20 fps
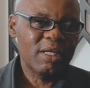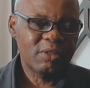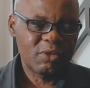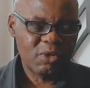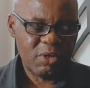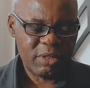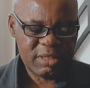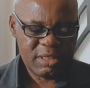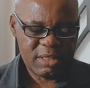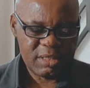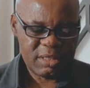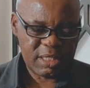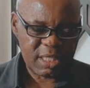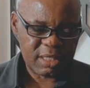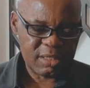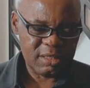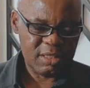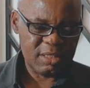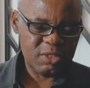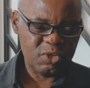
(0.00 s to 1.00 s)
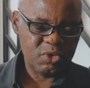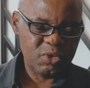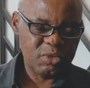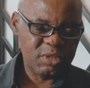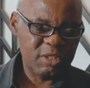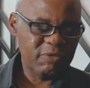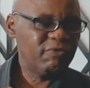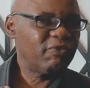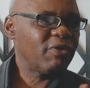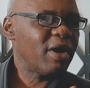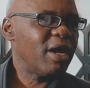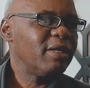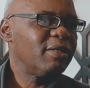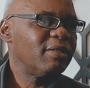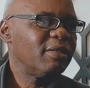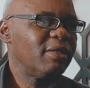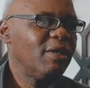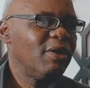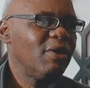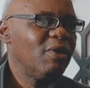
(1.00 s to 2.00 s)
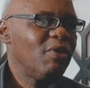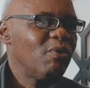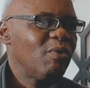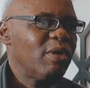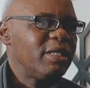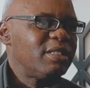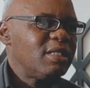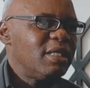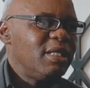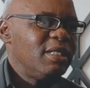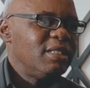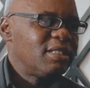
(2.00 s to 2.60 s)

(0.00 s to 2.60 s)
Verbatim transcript: that context is to define what mm.